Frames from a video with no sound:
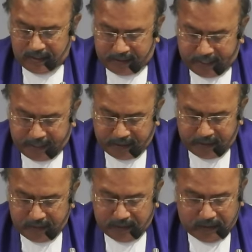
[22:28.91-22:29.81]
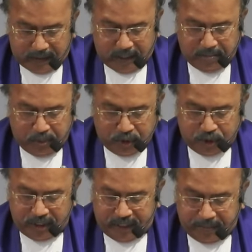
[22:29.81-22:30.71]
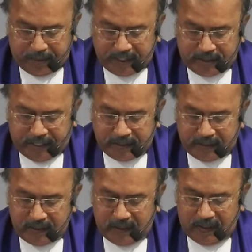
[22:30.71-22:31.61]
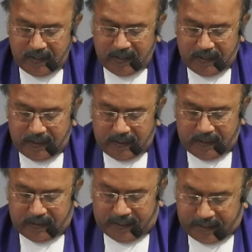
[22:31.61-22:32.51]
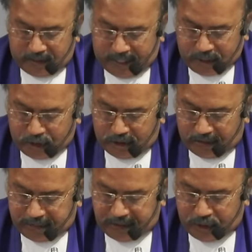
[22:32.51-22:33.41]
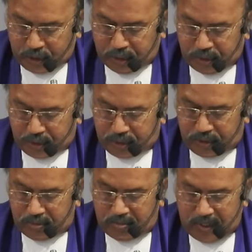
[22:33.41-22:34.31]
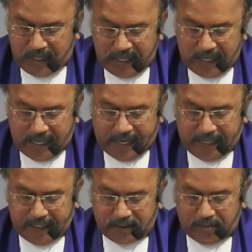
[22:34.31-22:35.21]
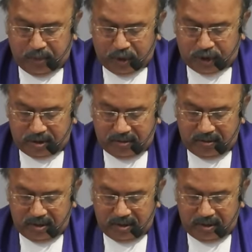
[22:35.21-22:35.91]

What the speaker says: Says the bush represents the resurrection of the Jews, and as the bush